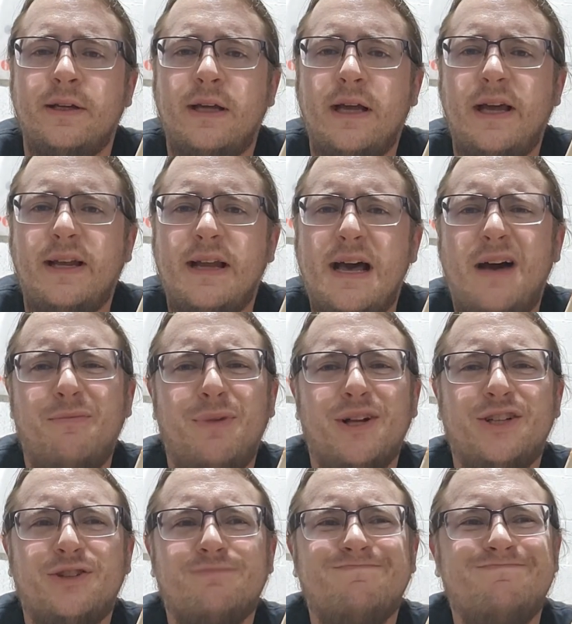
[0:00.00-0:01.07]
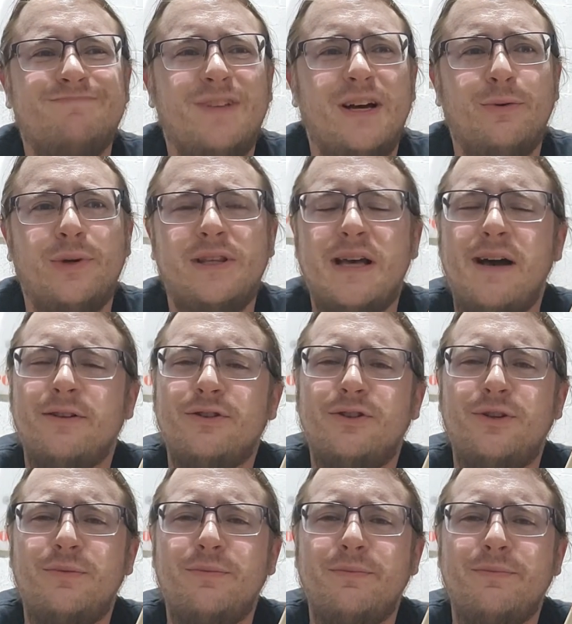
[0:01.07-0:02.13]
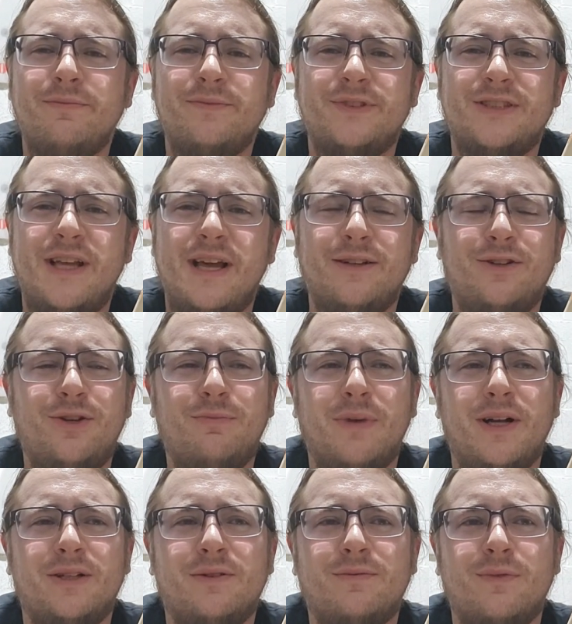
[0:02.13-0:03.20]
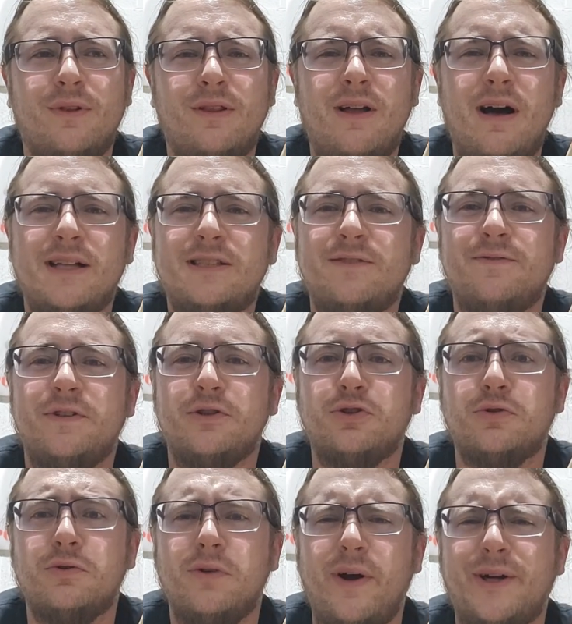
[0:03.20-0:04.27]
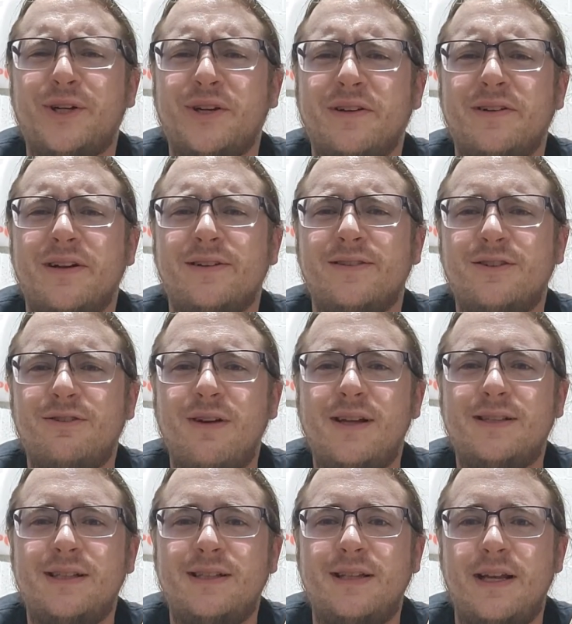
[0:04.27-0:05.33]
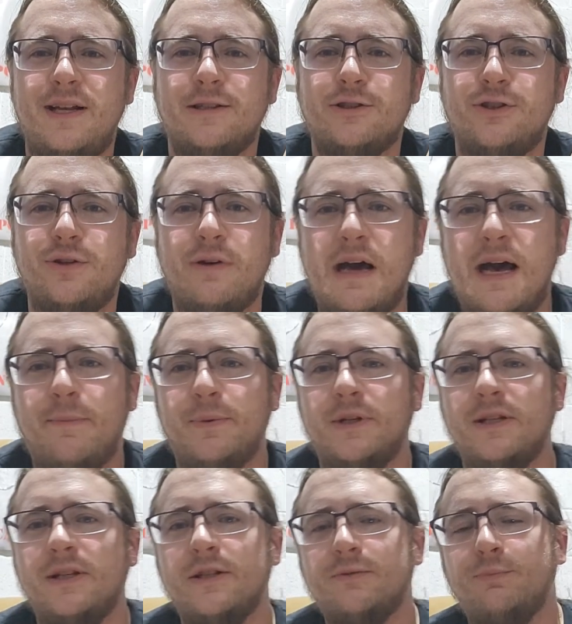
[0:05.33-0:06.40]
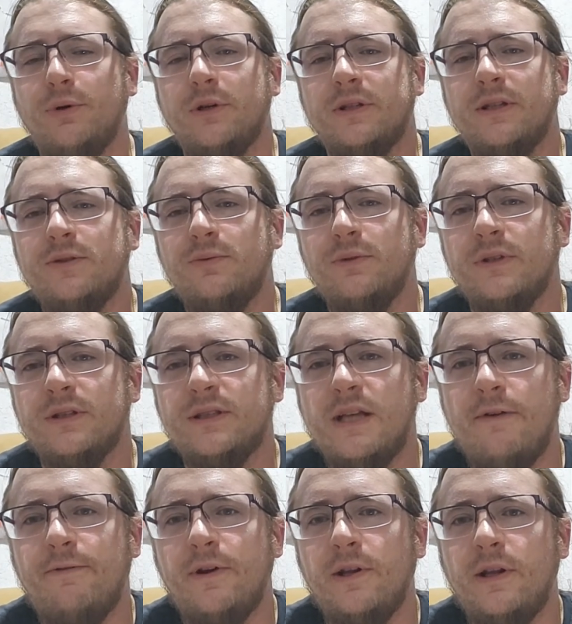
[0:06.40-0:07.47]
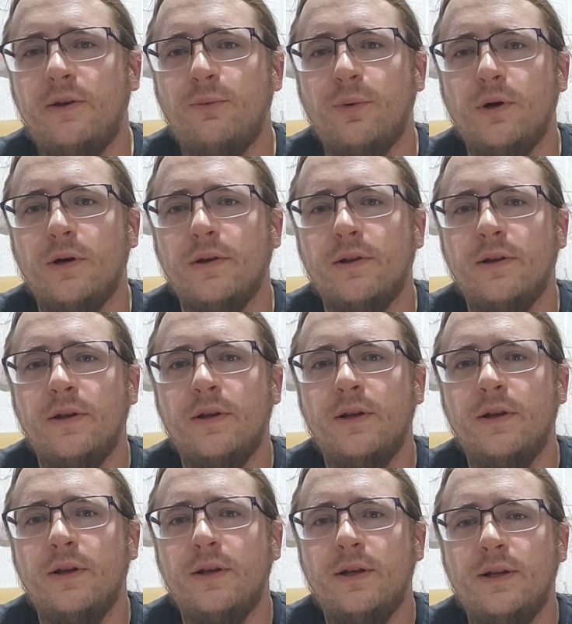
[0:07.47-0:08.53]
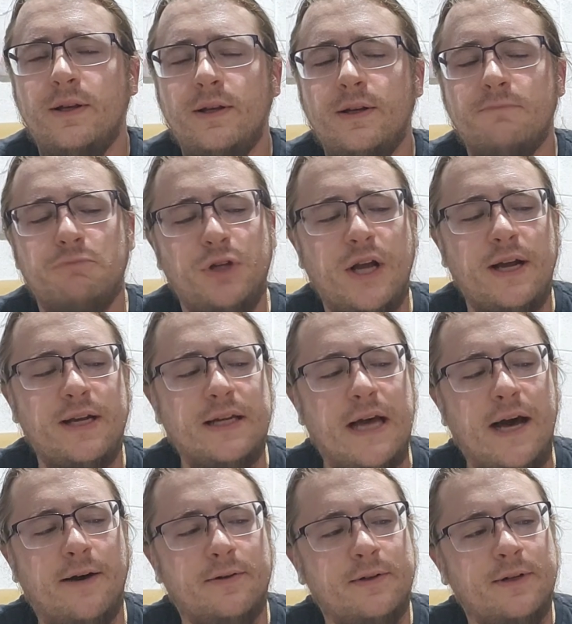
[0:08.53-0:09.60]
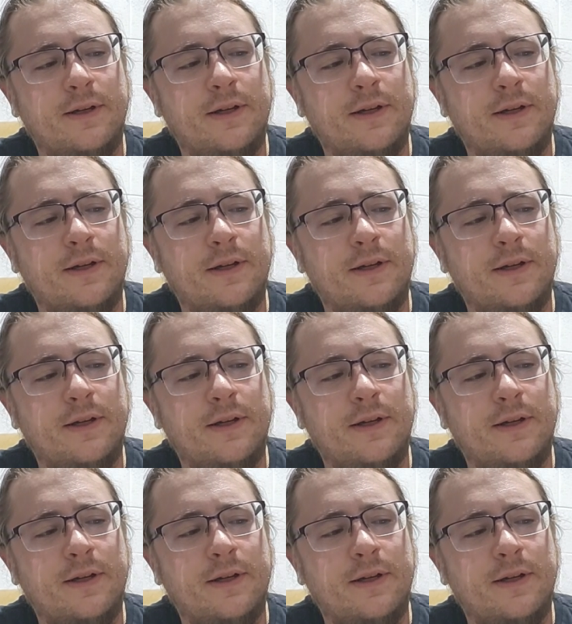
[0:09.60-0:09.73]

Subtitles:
and how much, without saying too much, lots of destruction and crazy things do happen in this book. This one is definitely worth checking out.